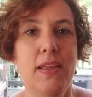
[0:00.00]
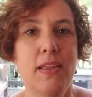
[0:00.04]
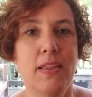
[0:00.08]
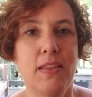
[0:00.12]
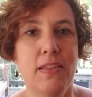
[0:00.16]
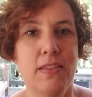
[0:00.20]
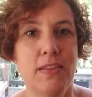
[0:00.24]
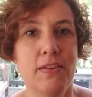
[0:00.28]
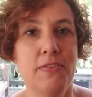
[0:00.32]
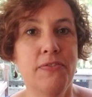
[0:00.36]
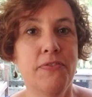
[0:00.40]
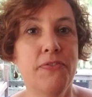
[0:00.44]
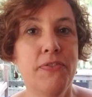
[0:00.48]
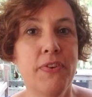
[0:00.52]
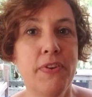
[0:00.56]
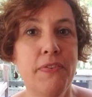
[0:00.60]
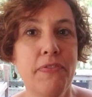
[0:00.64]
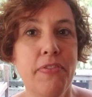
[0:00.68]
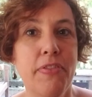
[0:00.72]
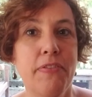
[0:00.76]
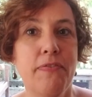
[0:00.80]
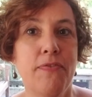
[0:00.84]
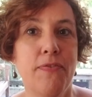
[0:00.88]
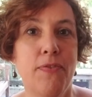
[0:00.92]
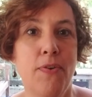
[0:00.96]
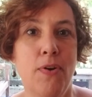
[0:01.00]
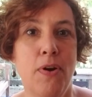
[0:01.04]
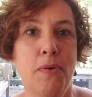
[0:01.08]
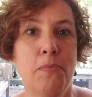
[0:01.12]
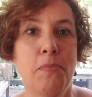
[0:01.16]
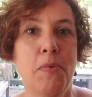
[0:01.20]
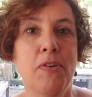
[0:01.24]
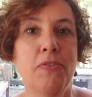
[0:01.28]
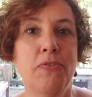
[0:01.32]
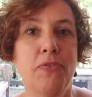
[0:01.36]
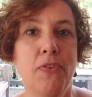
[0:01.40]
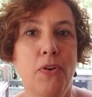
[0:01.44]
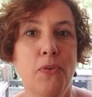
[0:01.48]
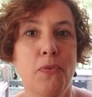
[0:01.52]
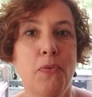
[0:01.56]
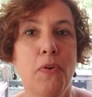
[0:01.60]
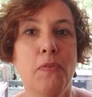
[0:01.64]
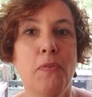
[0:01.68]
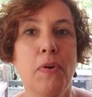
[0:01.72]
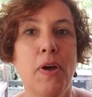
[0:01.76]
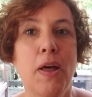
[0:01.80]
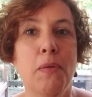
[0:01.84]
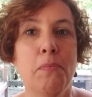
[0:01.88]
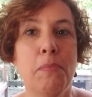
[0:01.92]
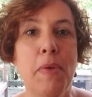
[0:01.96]
The fifth form of
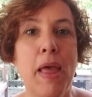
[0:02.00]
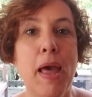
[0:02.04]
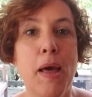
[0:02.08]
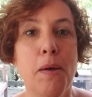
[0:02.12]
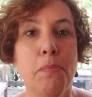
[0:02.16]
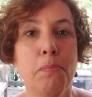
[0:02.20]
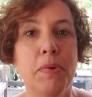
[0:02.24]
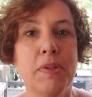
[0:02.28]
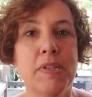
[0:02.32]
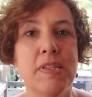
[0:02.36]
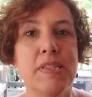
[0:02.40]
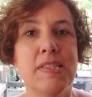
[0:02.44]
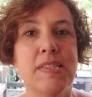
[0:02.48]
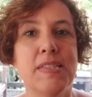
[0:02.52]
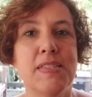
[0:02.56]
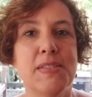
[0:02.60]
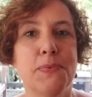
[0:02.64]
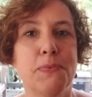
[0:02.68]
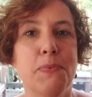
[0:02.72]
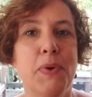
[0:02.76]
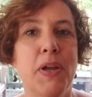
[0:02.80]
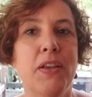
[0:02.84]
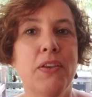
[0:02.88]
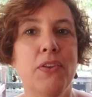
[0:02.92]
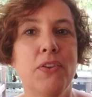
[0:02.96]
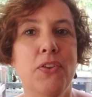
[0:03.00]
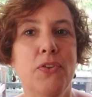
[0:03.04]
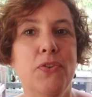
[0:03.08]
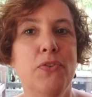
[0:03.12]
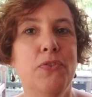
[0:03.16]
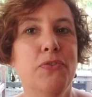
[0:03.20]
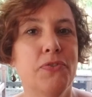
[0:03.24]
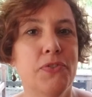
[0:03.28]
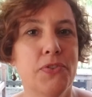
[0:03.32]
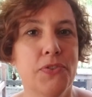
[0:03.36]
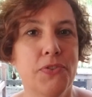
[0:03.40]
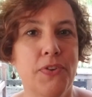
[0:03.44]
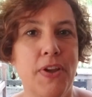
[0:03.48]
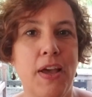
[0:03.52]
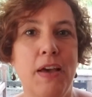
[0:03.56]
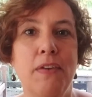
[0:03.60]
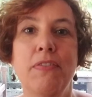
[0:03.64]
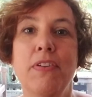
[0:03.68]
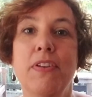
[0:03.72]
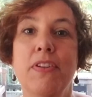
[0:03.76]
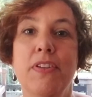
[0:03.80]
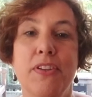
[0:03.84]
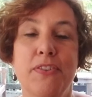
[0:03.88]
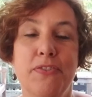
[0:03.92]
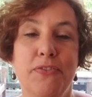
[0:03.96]
overwhelm happens when you've
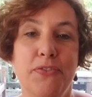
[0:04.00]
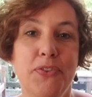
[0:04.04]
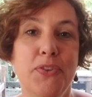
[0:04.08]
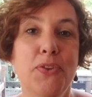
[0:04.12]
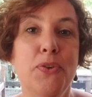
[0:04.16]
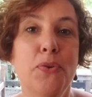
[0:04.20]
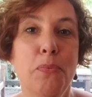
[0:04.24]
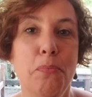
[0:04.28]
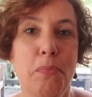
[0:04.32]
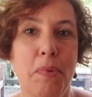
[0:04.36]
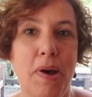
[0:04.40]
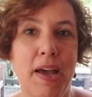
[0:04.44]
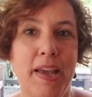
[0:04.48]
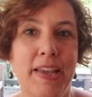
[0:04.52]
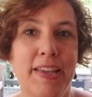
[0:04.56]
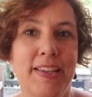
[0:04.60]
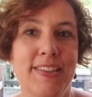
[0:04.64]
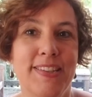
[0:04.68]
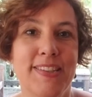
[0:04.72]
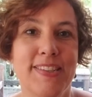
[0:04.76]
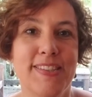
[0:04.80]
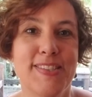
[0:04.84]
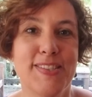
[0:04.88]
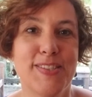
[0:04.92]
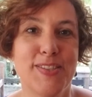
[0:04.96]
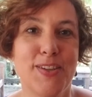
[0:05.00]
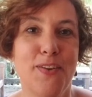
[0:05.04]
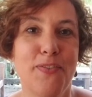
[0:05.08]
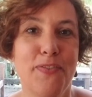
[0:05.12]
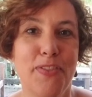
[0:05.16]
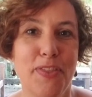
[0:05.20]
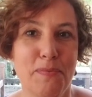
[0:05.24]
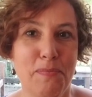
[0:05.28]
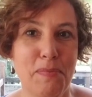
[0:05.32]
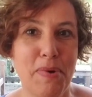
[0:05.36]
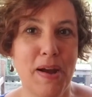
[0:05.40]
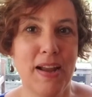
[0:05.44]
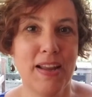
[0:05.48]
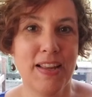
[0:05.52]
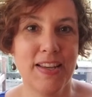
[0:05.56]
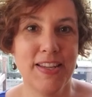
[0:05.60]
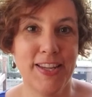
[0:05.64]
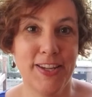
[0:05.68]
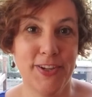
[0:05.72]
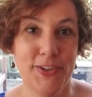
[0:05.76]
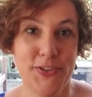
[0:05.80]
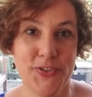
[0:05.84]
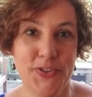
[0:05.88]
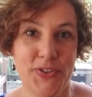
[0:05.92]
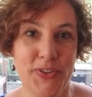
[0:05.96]
traveled a few miles of the
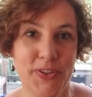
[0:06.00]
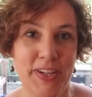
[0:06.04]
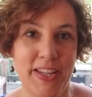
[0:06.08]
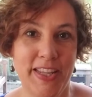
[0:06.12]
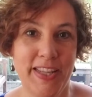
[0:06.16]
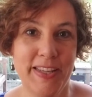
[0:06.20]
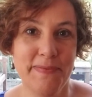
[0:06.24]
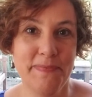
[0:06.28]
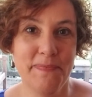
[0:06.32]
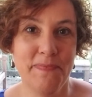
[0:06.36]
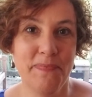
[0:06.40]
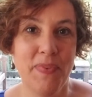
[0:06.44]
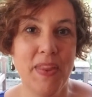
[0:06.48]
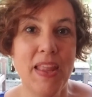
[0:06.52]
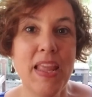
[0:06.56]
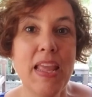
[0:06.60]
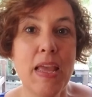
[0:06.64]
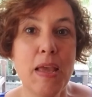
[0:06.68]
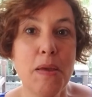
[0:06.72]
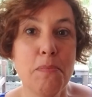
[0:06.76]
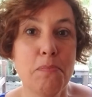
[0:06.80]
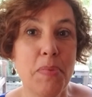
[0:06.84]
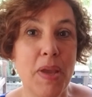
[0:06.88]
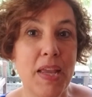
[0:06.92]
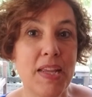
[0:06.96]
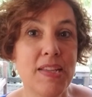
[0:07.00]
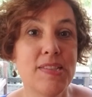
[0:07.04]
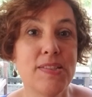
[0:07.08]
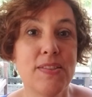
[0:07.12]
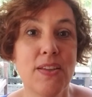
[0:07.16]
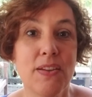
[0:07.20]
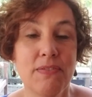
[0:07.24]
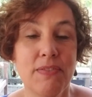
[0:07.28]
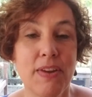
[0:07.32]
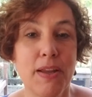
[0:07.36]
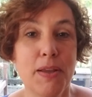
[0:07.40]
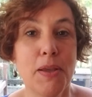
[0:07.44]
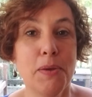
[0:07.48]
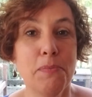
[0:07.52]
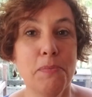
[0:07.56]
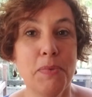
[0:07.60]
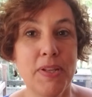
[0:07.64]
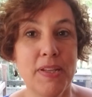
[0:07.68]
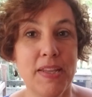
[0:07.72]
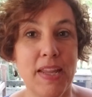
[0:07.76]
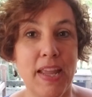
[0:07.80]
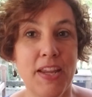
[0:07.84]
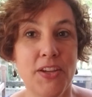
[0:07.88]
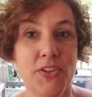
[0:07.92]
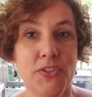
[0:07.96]
marketing journey based on
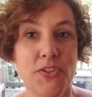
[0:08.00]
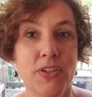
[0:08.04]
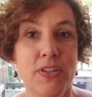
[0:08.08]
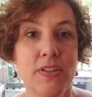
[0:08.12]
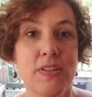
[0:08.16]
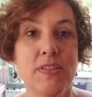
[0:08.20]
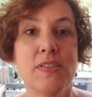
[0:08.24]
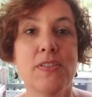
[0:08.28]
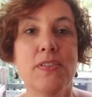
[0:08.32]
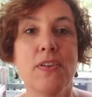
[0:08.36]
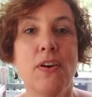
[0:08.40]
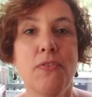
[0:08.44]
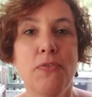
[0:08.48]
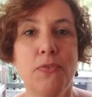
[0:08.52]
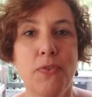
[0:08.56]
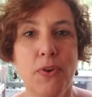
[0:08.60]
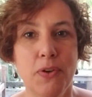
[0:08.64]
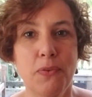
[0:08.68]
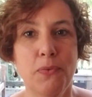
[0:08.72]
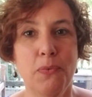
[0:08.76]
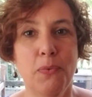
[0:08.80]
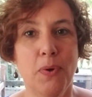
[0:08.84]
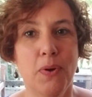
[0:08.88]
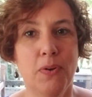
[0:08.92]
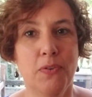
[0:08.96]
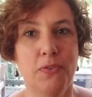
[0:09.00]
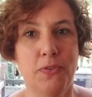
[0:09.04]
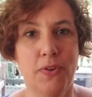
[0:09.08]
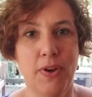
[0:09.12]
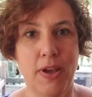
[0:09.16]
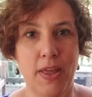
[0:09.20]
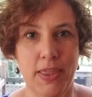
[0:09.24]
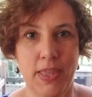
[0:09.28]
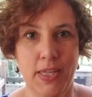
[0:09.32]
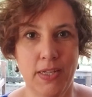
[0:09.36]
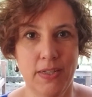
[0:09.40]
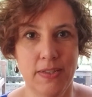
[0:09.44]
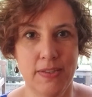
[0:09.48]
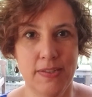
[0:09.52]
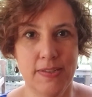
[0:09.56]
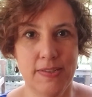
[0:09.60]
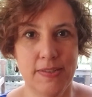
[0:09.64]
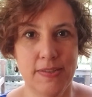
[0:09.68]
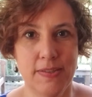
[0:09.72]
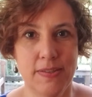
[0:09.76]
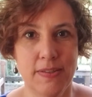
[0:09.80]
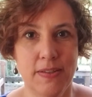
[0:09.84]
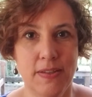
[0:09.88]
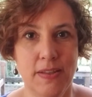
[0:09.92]
recommendations of what worked for others.